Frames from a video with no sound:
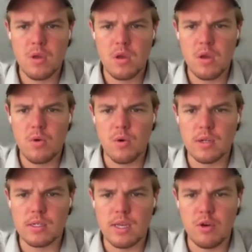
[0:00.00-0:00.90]
We're gonna
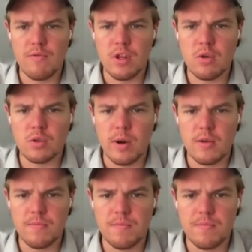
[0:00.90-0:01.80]
say new video is ready,
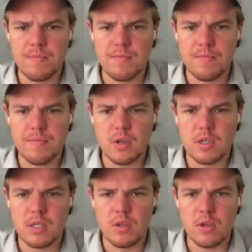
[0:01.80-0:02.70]

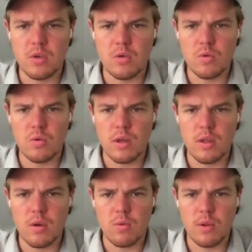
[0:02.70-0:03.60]
continue, and
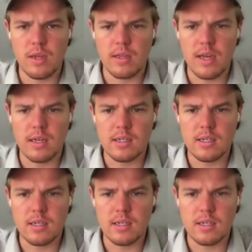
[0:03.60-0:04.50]
then we'll let that
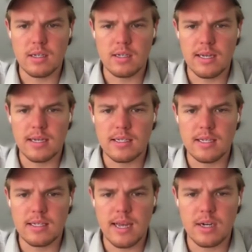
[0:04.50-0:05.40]
test
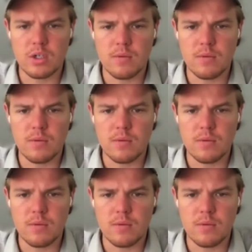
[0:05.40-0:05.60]
this action.